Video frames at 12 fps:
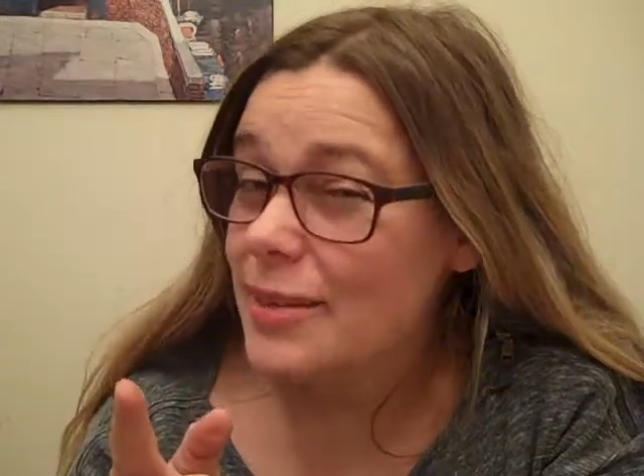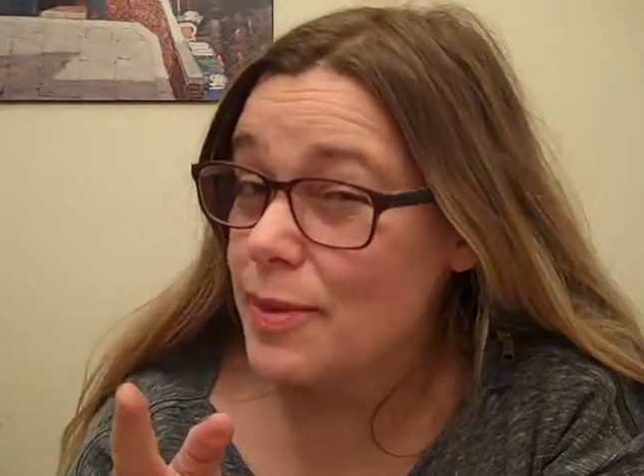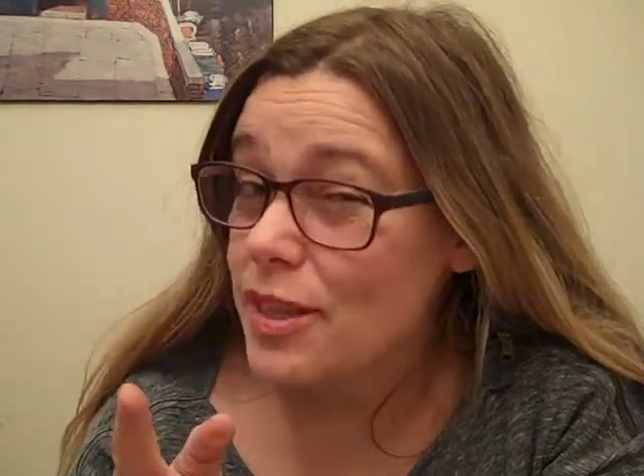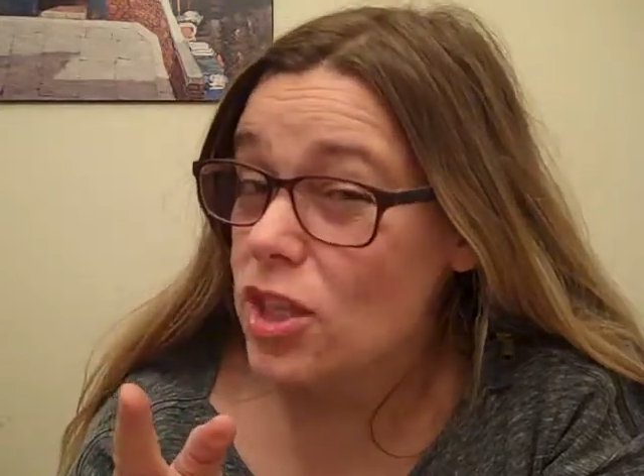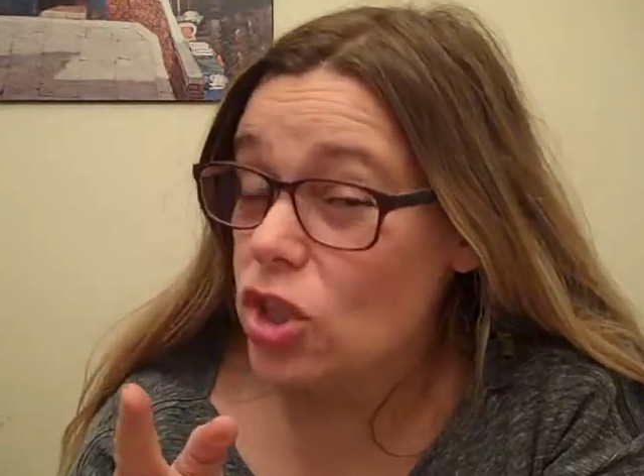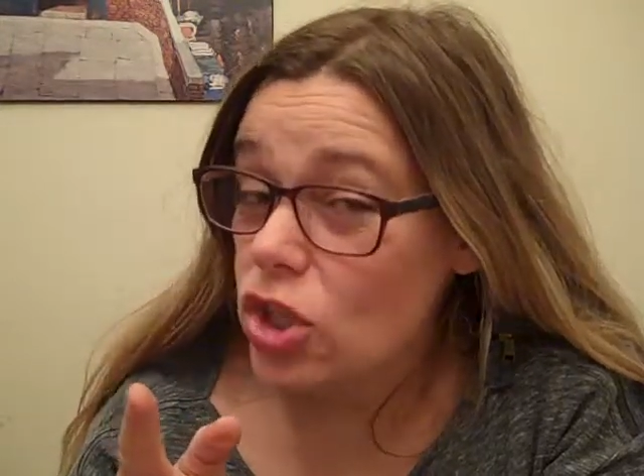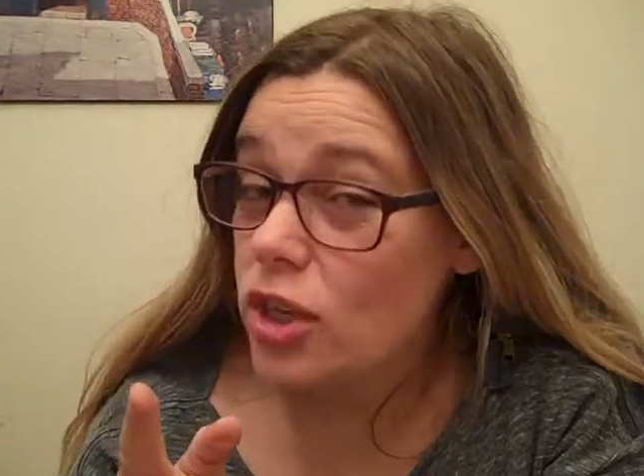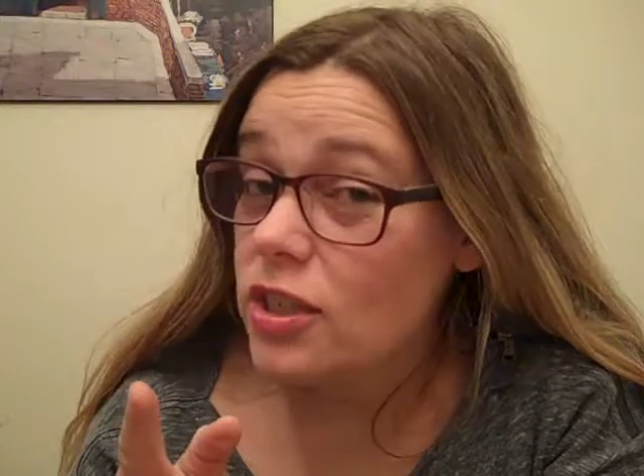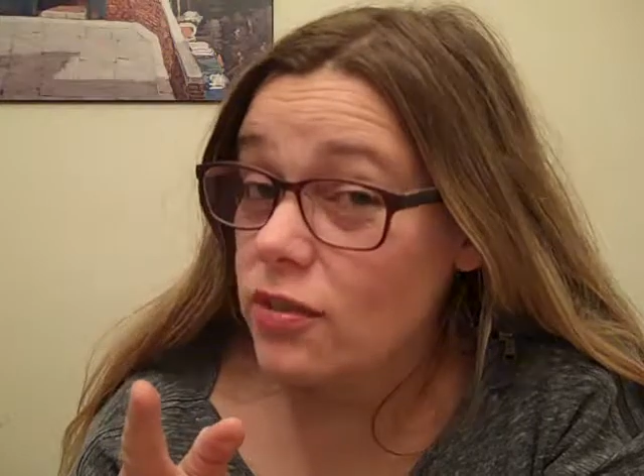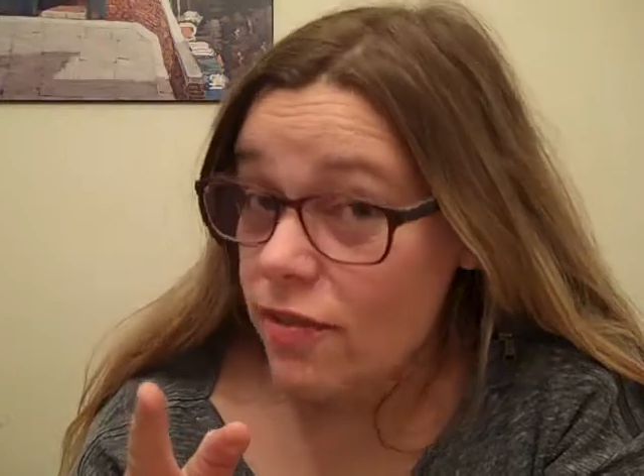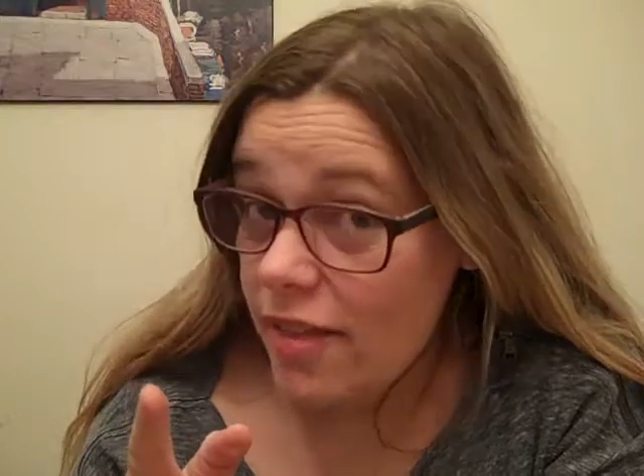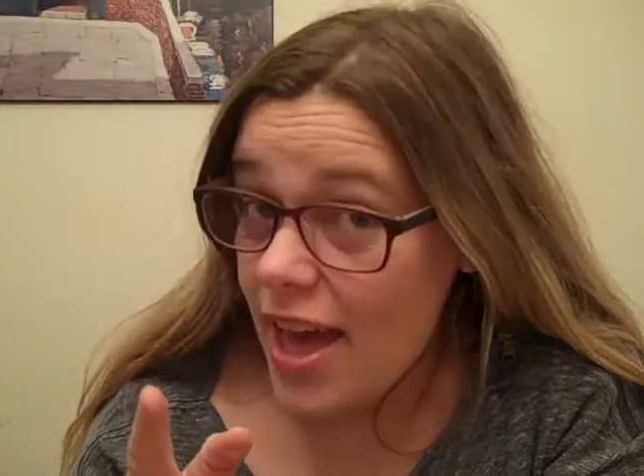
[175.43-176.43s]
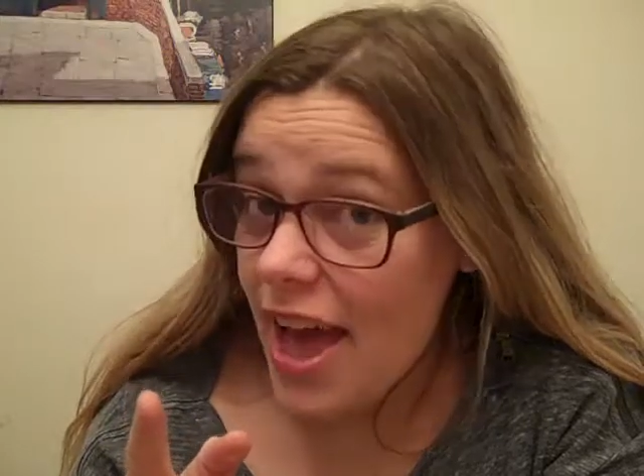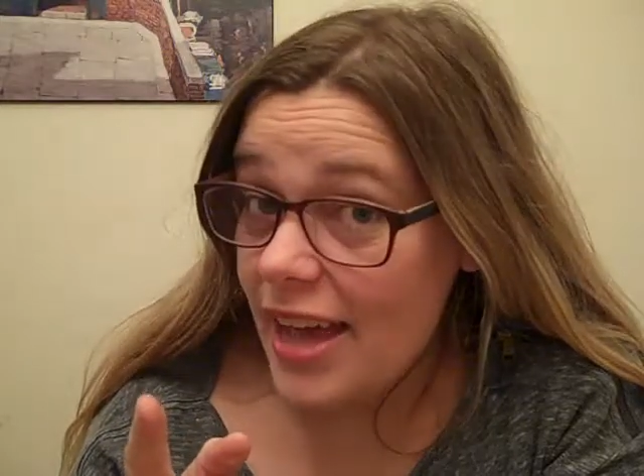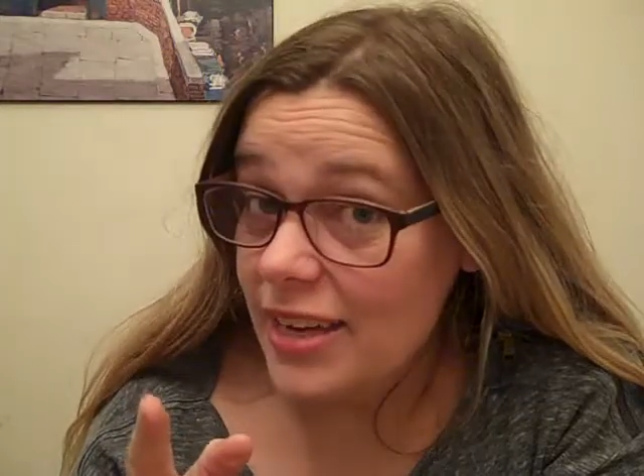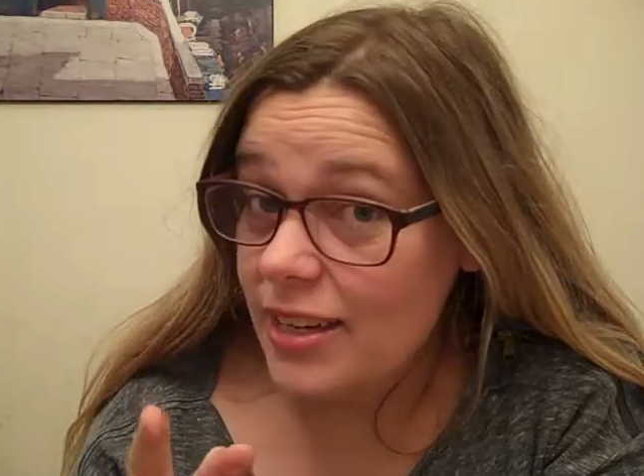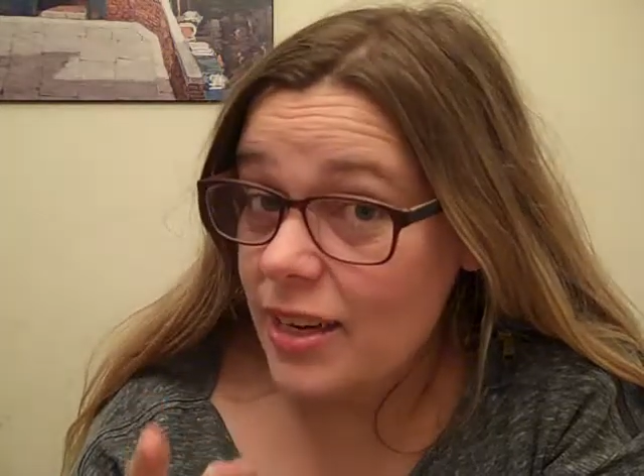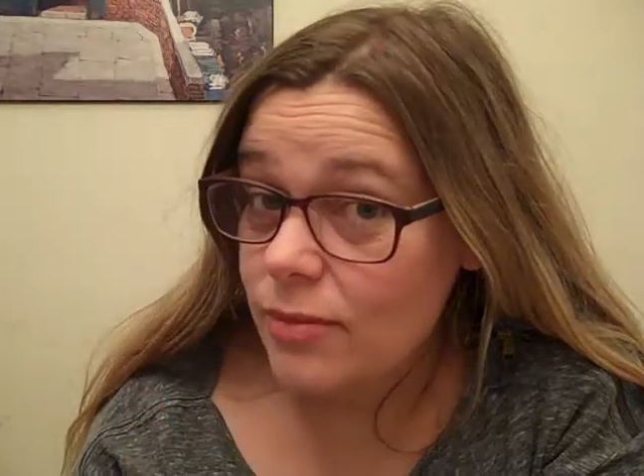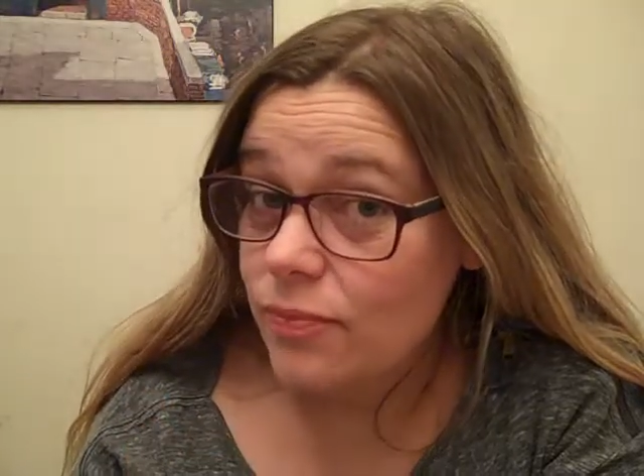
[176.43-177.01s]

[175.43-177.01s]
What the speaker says: to be the judge of that.